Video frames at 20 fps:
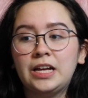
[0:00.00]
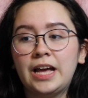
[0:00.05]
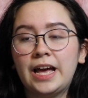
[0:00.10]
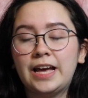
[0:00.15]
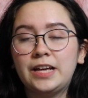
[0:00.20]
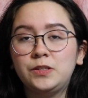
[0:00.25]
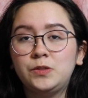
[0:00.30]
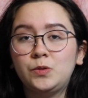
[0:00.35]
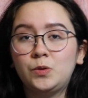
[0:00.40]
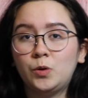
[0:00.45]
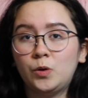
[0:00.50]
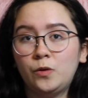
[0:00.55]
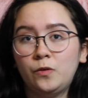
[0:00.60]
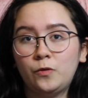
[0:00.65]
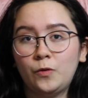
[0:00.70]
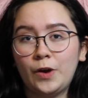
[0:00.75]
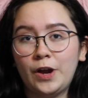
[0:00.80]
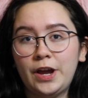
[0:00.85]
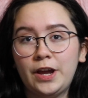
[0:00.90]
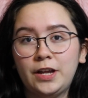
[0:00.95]
as
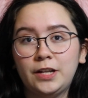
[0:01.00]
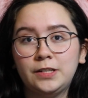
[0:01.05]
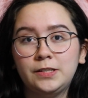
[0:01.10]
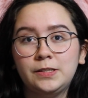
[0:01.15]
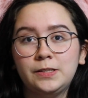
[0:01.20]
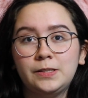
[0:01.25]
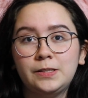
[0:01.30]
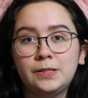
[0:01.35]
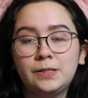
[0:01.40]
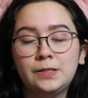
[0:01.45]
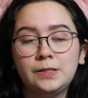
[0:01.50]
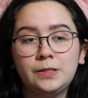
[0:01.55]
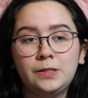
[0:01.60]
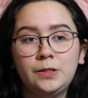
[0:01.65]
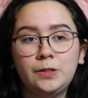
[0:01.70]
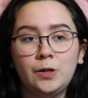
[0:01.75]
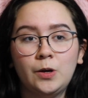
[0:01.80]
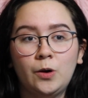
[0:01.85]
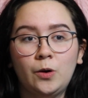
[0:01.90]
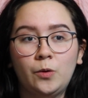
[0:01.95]
girlfriends,
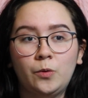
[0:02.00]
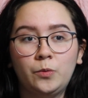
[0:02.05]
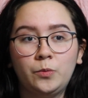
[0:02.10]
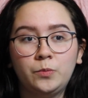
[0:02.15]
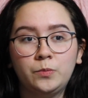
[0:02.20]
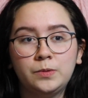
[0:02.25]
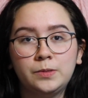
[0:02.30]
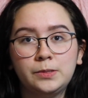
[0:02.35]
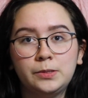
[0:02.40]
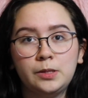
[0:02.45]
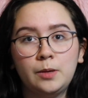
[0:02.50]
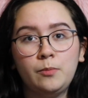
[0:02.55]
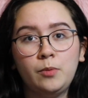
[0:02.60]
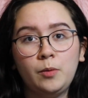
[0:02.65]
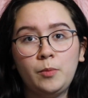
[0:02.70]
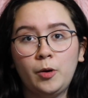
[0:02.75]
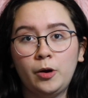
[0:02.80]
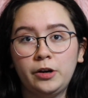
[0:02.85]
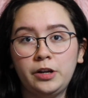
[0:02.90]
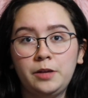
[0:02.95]
you know,
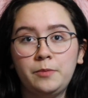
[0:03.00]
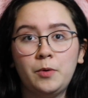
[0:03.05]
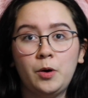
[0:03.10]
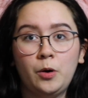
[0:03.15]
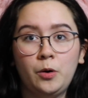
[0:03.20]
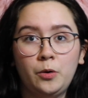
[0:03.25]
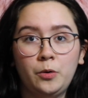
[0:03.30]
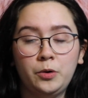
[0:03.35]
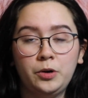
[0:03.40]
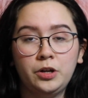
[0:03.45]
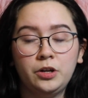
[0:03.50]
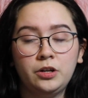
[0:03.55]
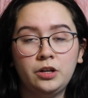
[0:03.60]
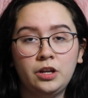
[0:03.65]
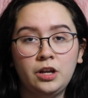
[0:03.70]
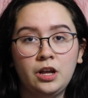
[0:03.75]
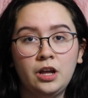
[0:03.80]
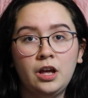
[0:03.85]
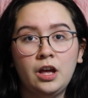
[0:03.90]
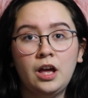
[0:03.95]
slumber party mode.
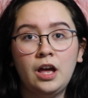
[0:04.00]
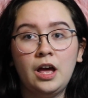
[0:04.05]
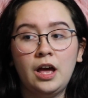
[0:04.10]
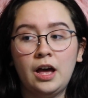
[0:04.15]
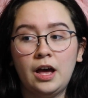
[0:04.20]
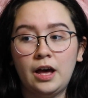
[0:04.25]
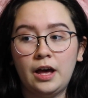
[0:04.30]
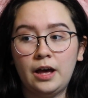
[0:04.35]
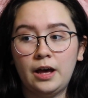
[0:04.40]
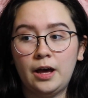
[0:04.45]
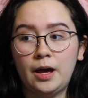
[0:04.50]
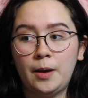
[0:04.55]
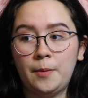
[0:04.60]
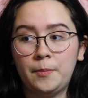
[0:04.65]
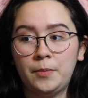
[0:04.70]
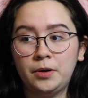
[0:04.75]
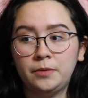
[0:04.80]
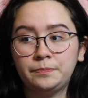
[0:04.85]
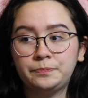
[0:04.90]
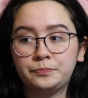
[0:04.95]

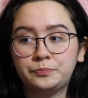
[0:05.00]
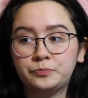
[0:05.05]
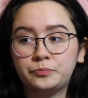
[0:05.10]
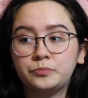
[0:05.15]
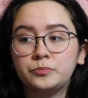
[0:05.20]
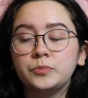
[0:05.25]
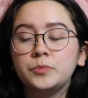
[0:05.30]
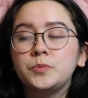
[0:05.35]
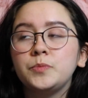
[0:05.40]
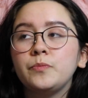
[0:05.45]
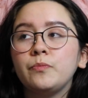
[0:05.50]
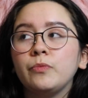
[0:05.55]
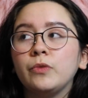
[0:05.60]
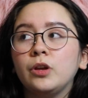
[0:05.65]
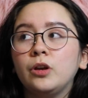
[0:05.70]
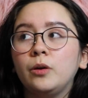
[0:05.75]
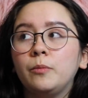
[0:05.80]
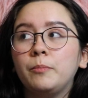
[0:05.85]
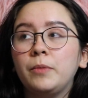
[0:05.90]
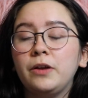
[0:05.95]

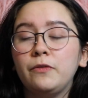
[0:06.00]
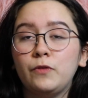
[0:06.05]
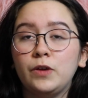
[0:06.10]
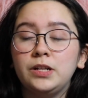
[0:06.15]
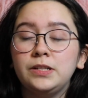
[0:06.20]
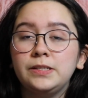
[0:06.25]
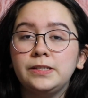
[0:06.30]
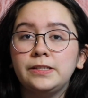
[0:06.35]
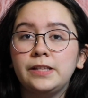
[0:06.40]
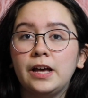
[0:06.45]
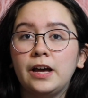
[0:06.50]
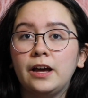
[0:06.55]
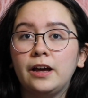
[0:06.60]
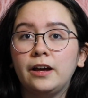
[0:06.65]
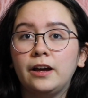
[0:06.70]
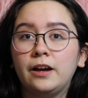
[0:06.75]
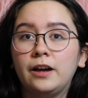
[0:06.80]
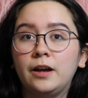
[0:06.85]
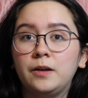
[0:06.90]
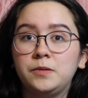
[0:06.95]
My friends
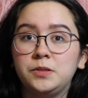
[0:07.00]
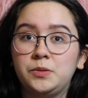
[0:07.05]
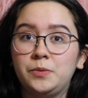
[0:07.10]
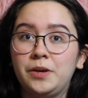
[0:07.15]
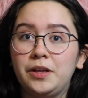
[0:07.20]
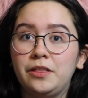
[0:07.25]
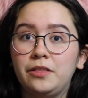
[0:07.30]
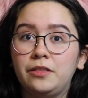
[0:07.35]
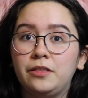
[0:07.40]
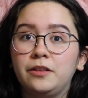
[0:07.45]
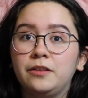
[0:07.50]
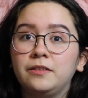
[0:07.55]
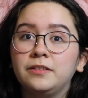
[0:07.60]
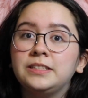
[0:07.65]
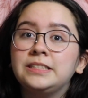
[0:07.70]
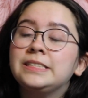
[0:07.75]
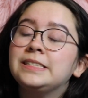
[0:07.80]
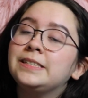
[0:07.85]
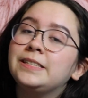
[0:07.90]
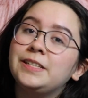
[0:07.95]
that I was with
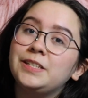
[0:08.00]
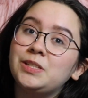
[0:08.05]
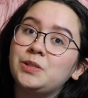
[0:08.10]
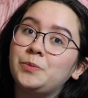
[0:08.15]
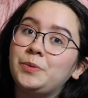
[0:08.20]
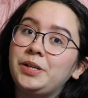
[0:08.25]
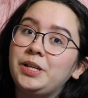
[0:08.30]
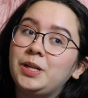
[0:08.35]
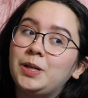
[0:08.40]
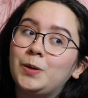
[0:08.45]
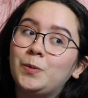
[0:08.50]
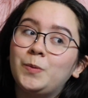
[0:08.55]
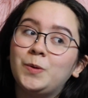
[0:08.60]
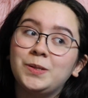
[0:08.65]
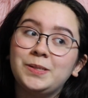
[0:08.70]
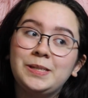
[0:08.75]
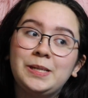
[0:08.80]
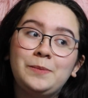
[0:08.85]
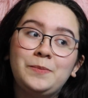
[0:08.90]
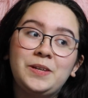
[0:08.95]
this week
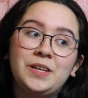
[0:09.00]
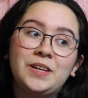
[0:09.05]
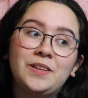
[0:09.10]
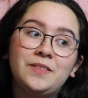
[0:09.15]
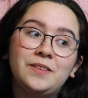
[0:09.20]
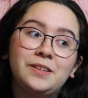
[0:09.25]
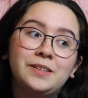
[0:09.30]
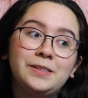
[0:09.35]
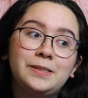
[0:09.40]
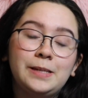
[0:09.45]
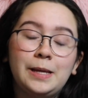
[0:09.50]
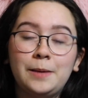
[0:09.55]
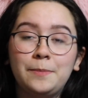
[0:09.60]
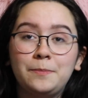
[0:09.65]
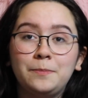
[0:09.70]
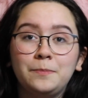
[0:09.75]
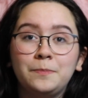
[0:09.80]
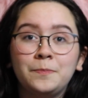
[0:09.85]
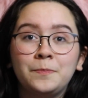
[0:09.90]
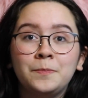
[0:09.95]
will see me in the
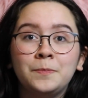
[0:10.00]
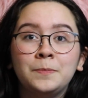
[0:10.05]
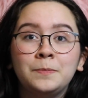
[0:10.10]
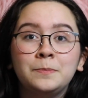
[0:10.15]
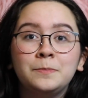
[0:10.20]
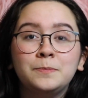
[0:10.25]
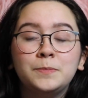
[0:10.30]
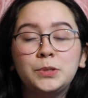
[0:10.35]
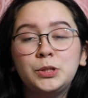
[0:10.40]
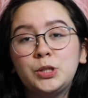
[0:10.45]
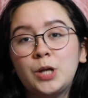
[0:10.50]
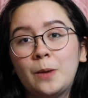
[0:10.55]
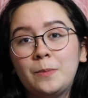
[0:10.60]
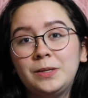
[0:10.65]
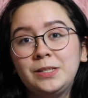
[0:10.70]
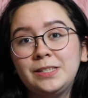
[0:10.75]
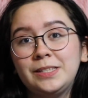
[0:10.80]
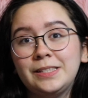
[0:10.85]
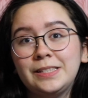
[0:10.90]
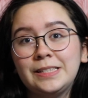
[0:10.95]
same
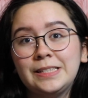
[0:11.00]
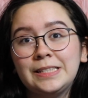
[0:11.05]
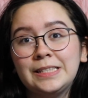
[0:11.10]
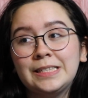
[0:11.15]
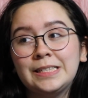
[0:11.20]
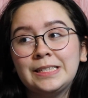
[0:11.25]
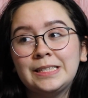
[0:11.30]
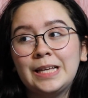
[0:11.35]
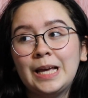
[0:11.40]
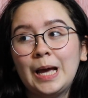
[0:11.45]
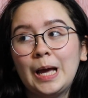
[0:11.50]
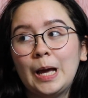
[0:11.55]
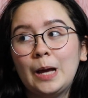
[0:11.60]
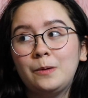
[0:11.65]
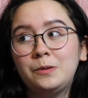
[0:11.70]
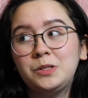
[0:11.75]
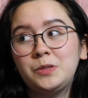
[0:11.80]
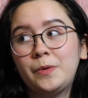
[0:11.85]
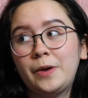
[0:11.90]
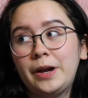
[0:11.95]
pajamas
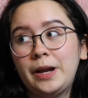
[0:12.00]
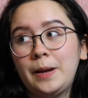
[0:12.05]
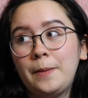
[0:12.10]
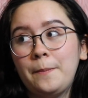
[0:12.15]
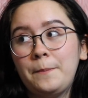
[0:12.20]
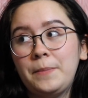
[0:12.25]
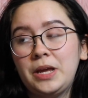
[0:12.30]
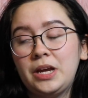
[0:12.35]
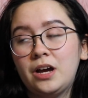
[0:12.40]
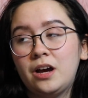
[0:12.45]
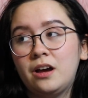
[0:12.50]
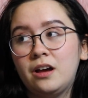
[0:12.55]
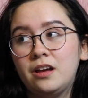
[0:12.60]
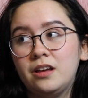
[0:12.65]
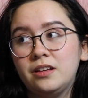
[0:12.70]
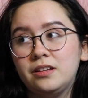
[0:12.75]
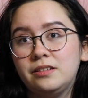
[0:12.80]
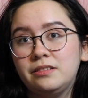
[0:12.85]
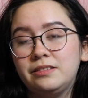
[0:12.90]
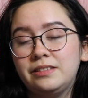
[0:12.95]
I was wearing
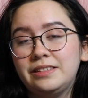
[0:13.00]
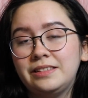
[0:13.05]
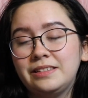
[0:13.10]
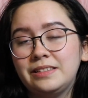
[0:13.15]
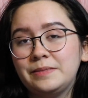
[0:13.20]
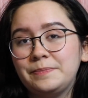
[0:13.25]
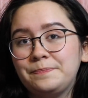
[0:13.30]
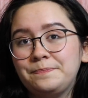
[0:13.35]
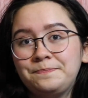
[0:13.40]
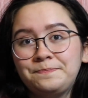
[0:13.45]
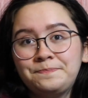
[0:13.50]
because